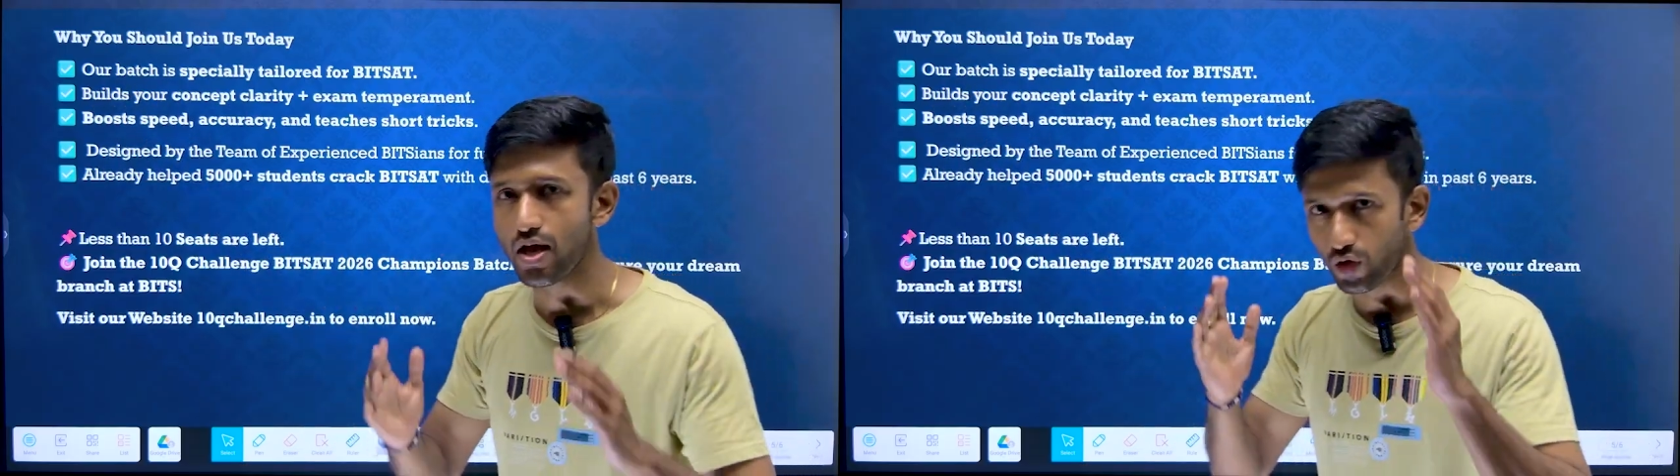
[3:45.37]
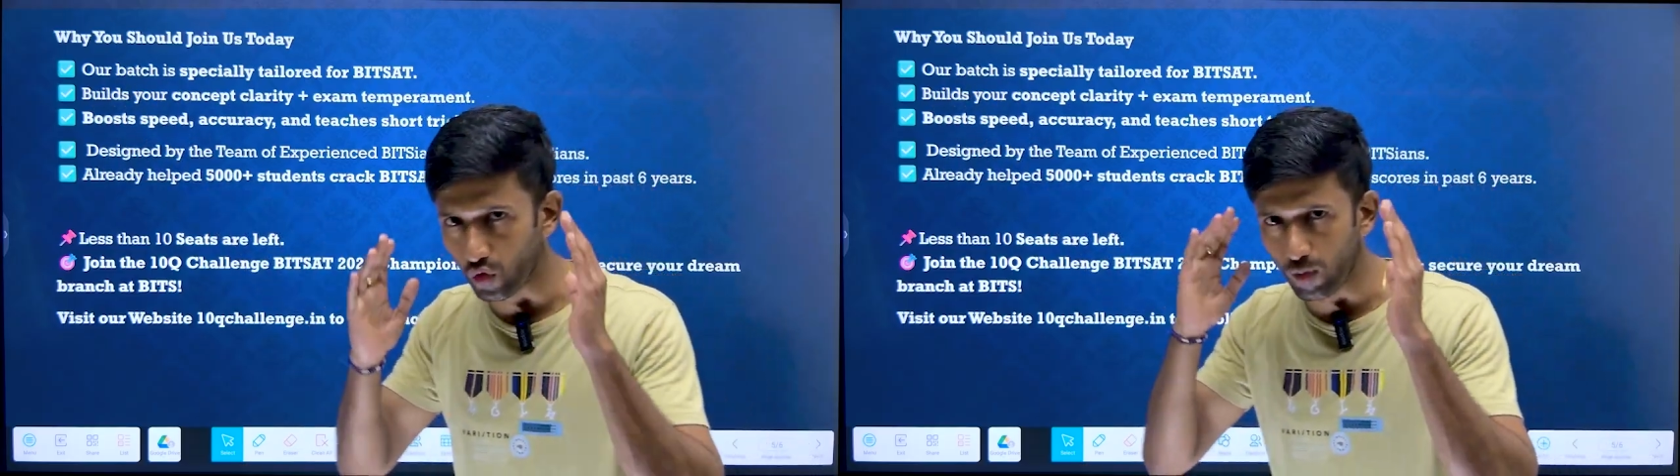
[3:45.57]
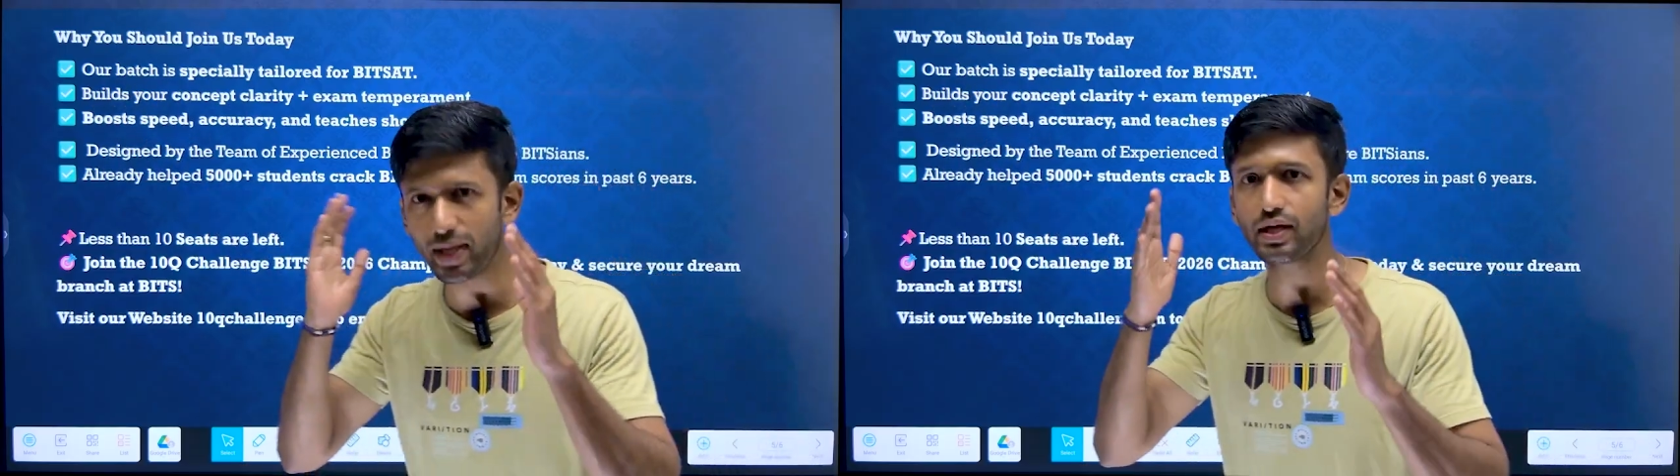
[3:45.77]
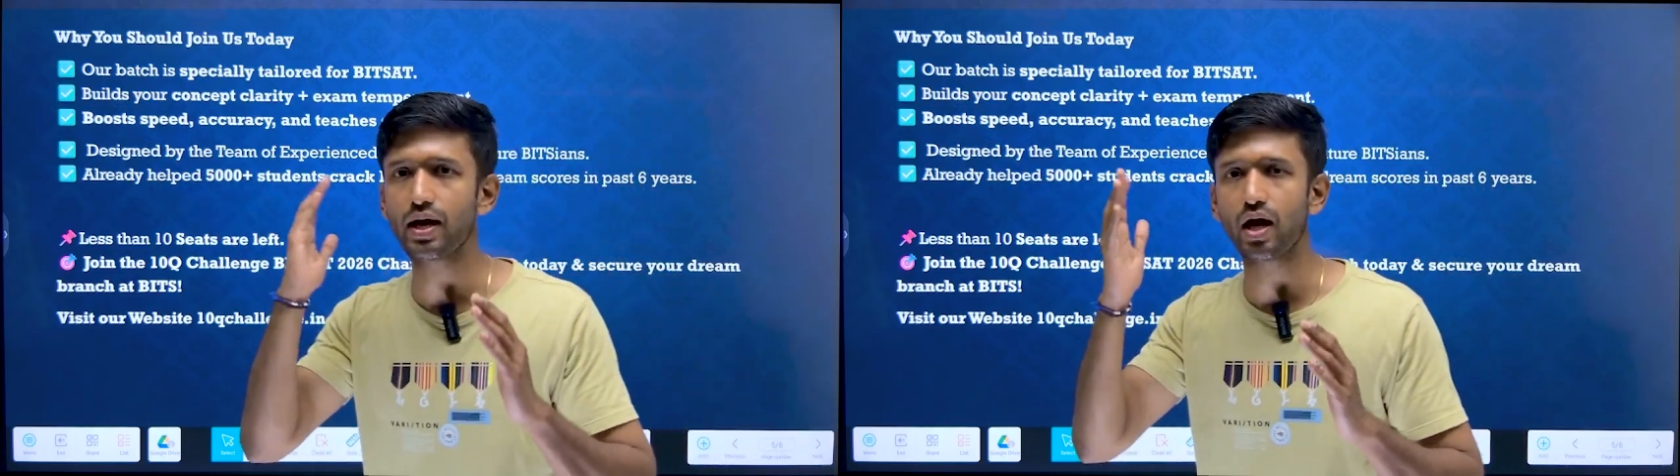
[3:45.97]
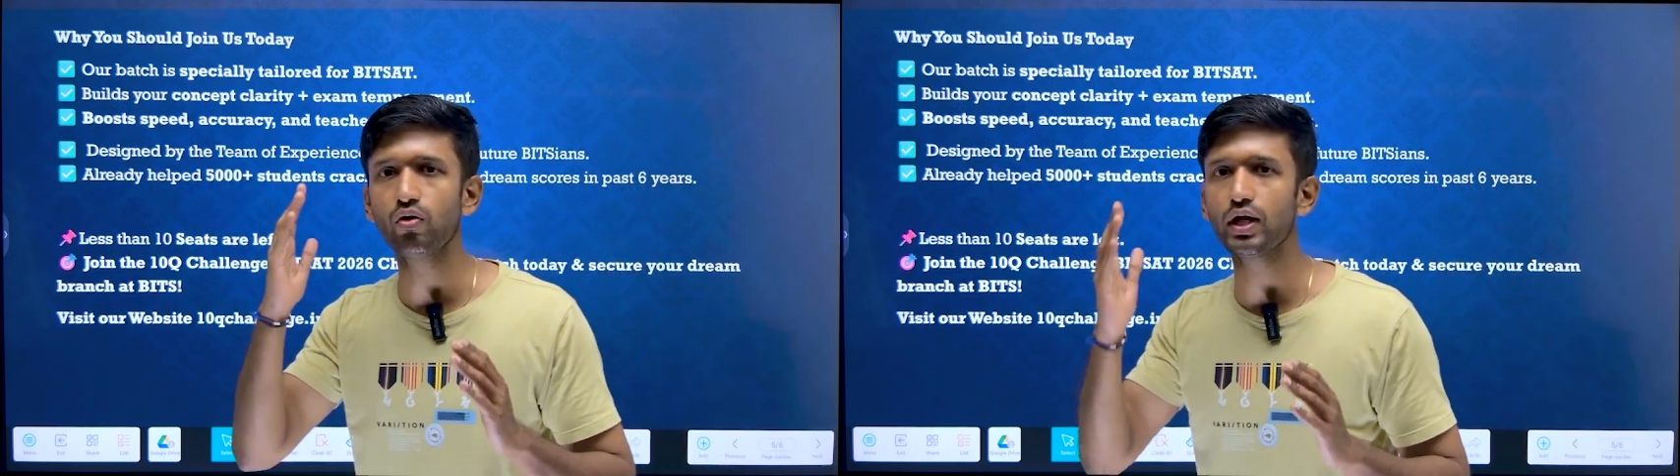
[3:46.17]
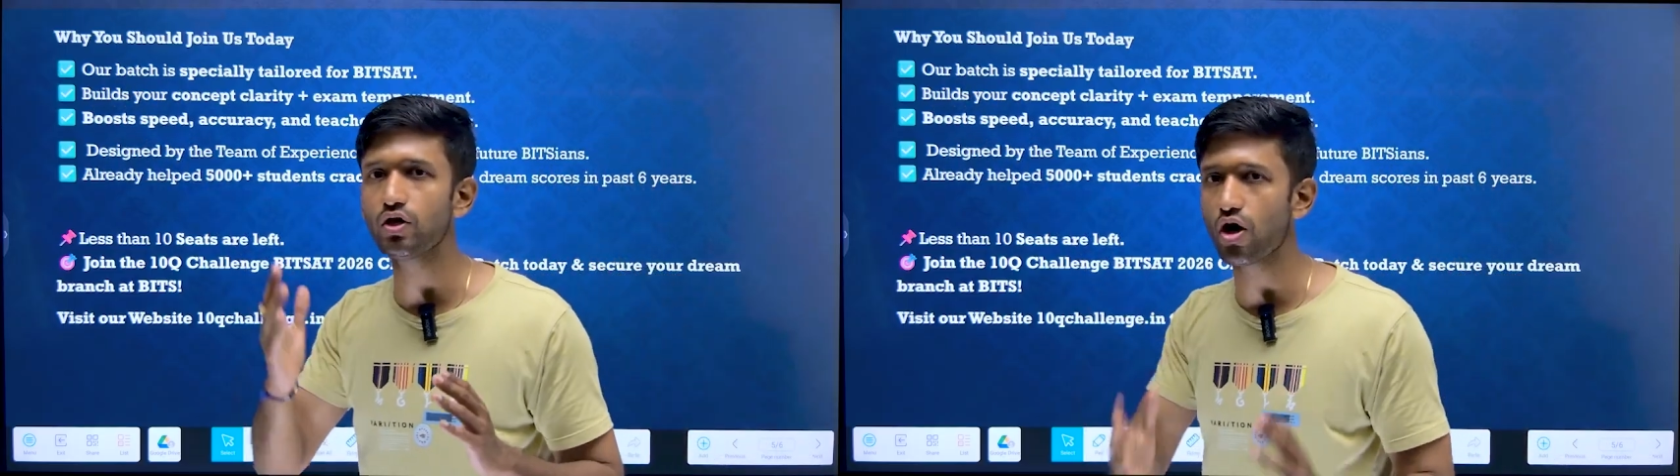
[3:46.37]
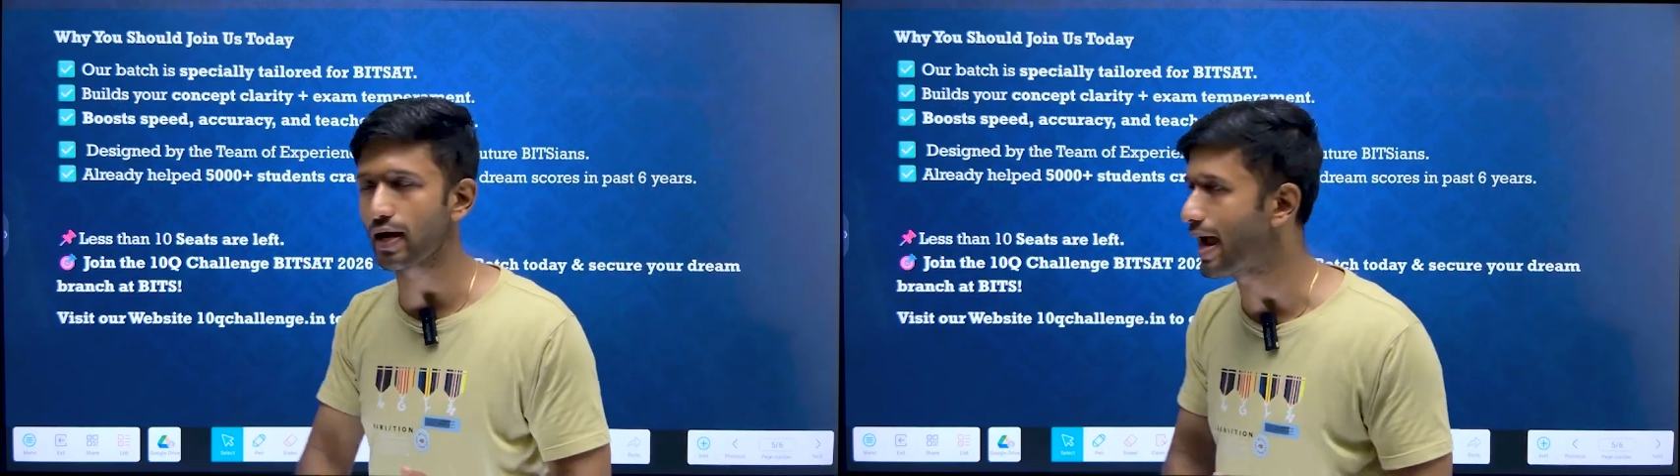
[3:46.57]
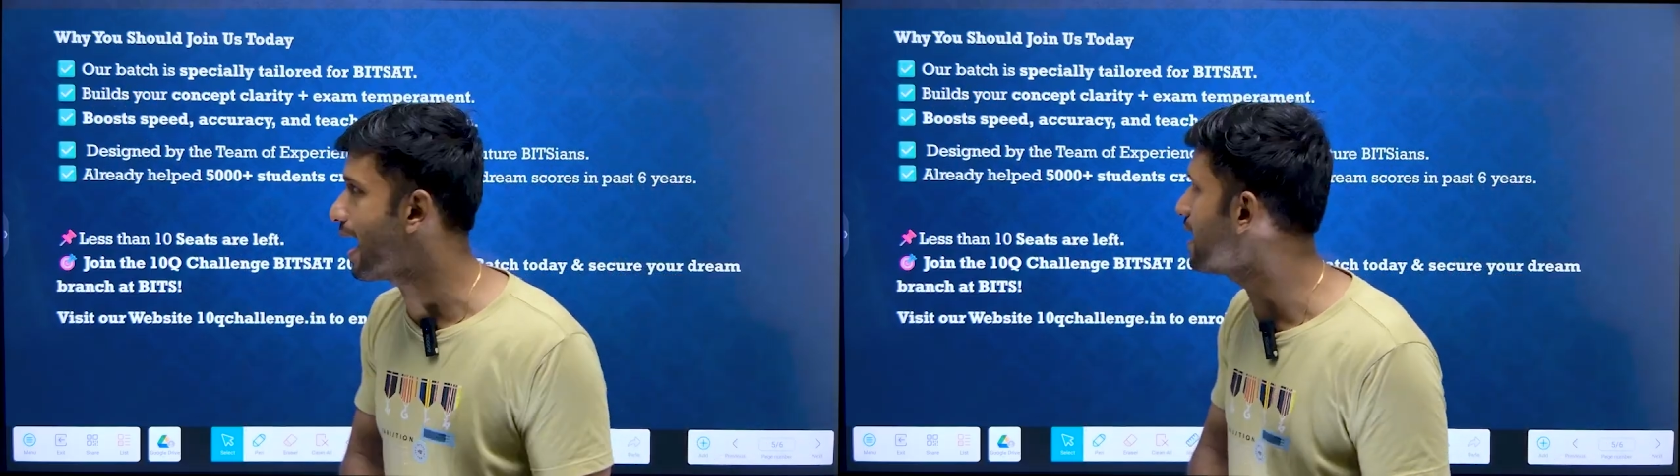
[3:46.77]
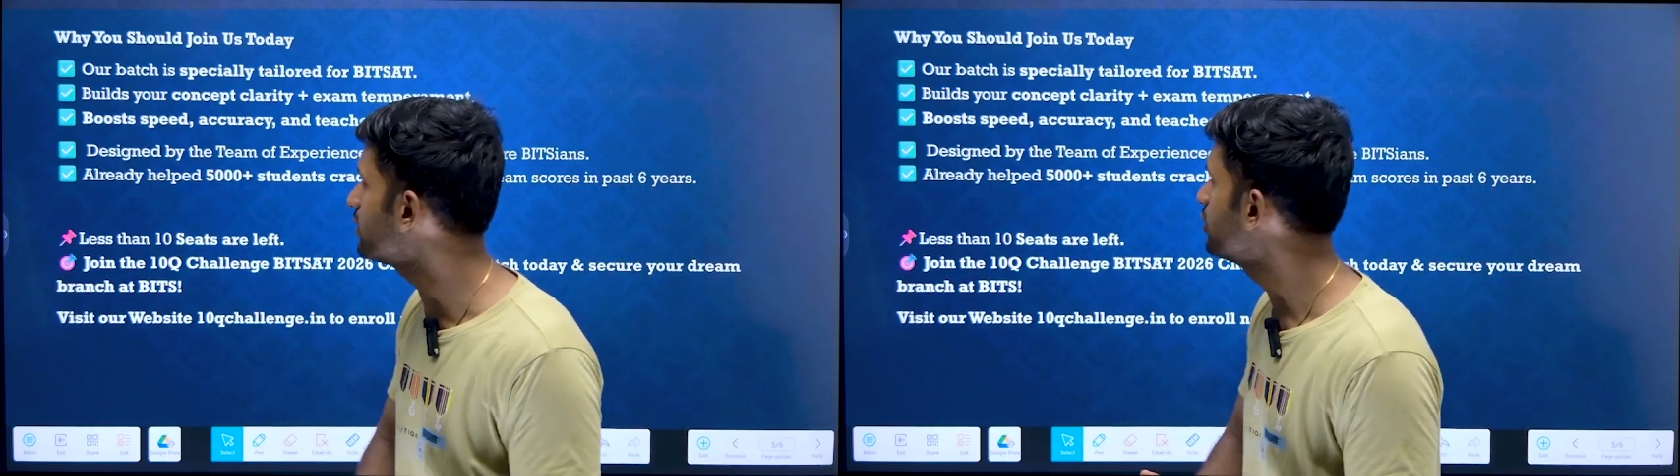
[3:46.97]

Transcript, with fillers: roaming around in your head